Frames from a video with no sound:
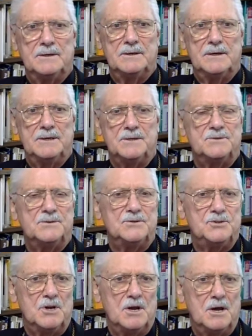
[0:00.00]
It is the
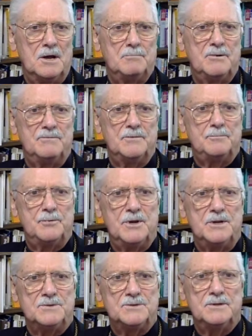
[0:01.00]
job of the
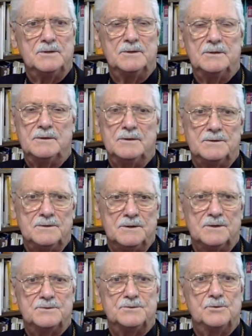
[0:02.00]
priest
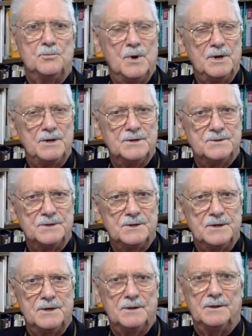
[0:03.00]
just to witness the
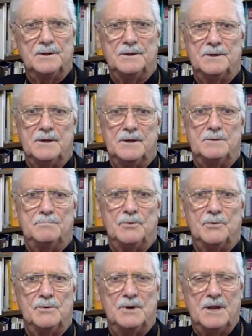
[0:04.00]
healing and
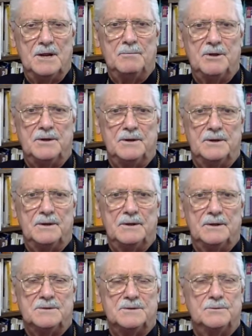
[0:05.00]
proclaim it as the